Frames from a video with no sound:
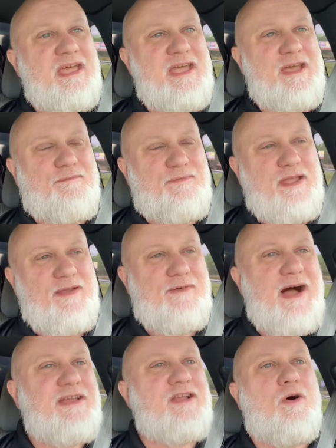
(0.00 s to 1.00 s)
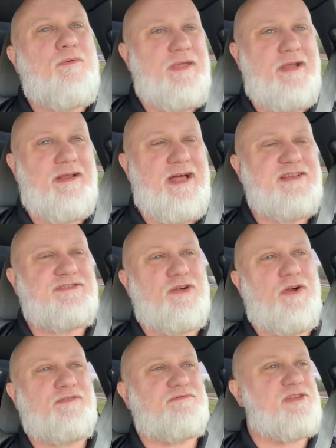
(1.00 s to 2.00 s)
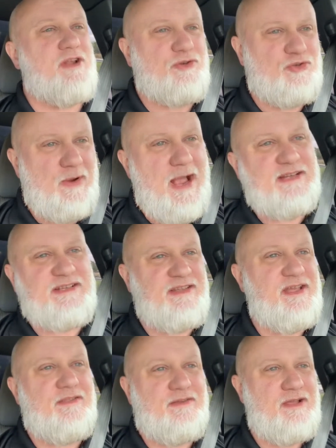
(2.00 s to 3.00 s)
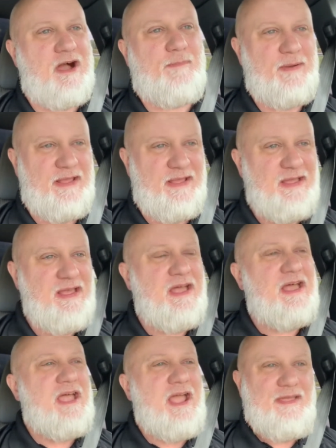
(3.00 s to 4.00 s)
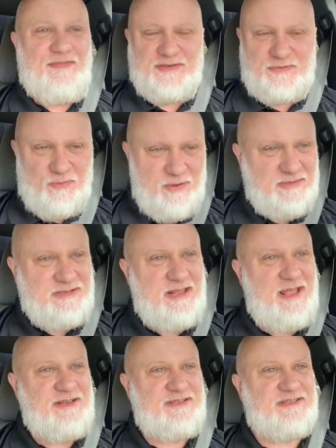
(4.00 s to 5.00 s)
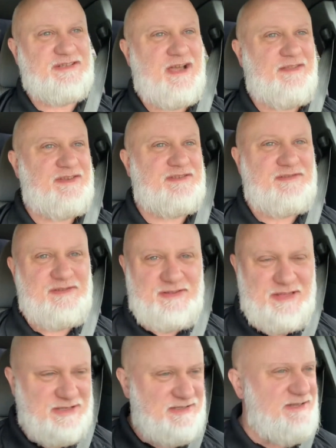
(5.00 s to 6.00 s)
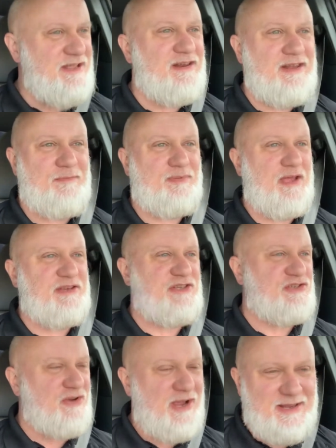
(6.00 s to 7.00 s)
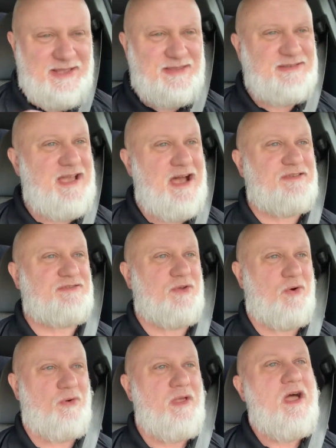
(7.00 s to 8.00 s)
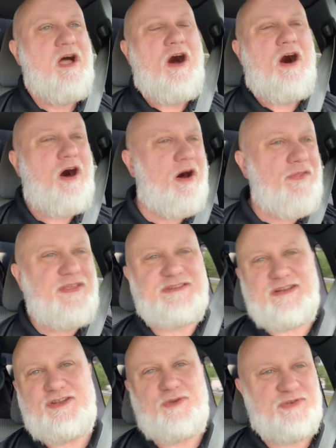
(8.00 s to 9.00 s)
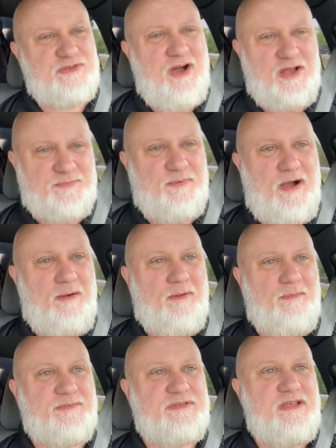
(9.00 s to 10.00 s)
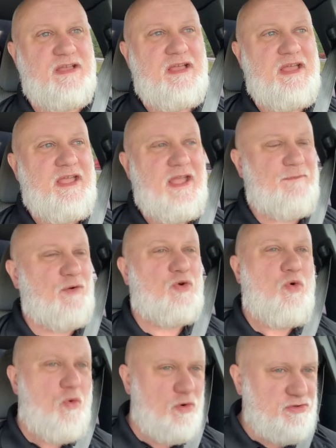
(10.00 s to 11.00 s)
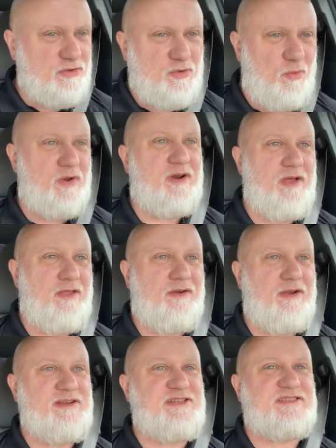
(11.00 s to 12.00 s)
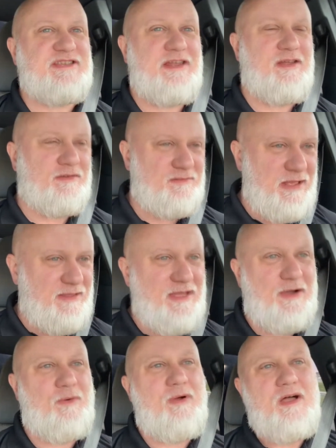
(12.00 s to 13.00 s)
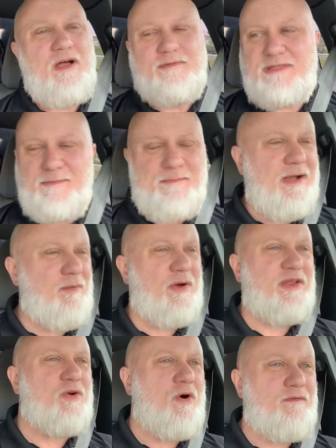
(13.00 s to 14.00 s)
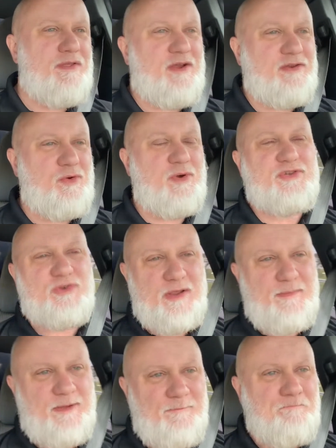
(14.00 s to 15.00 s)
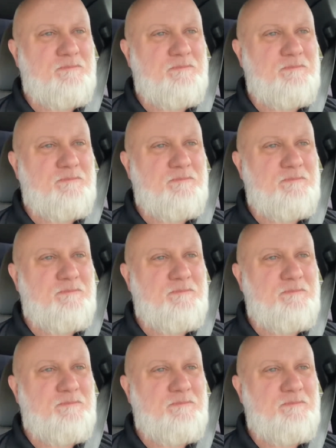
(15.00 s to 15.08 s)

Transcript: If I go there and I start, you know, trashing the other company, and this real estate agent's got this deal in place, he's trying to get this house sold, all that's going to do is cause problems. If we're cordial to one another and just say, look, they might want to go over there and do a treatment